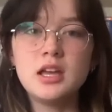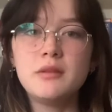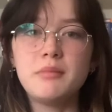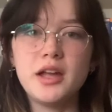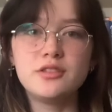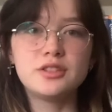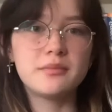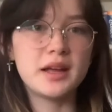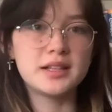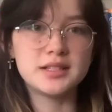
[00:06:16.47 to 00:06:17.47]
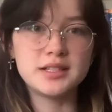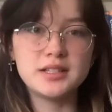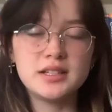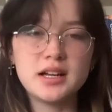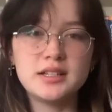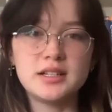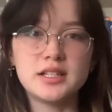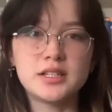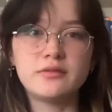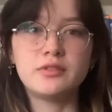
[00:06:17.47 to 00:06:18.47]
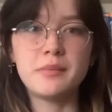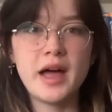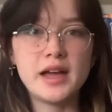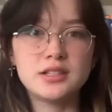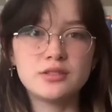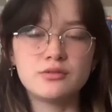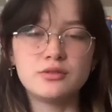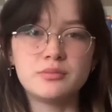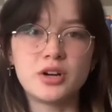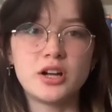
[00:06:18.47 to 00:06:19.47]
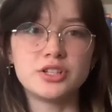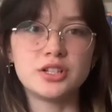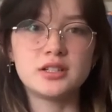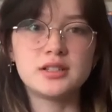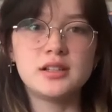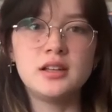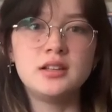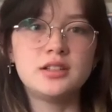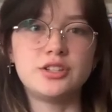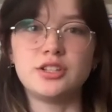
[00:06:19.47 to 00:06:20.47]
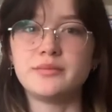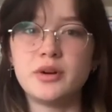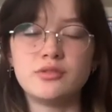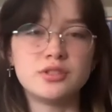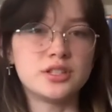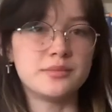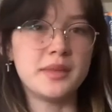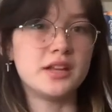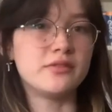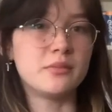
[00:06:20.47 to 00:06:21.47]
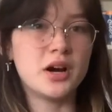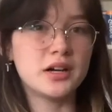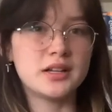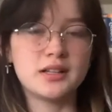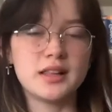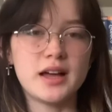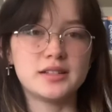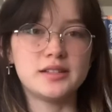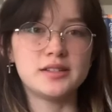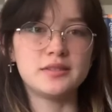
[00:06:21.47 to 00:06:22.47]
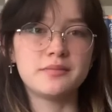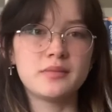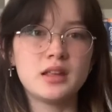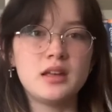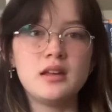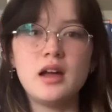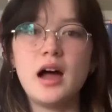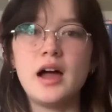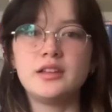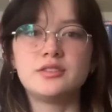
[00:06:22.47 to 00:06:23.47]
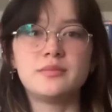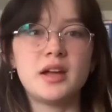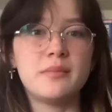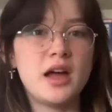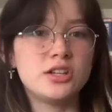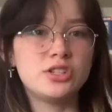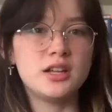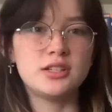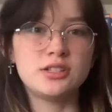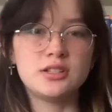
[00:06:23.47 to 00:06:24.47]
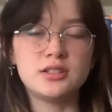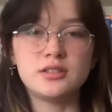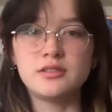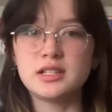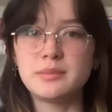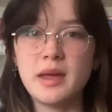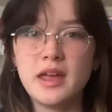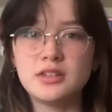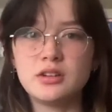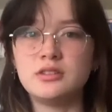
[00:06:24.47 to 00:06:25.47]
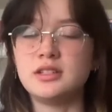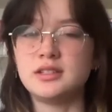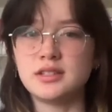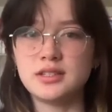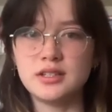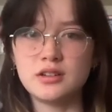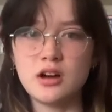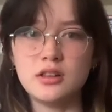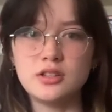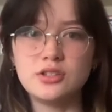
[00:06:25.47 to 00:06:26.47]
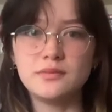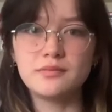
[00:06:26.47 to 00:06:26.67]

By using my existing ideas from past school projects, such as posters made for marketing classes, I use my imagination to expand on the existing knowledge.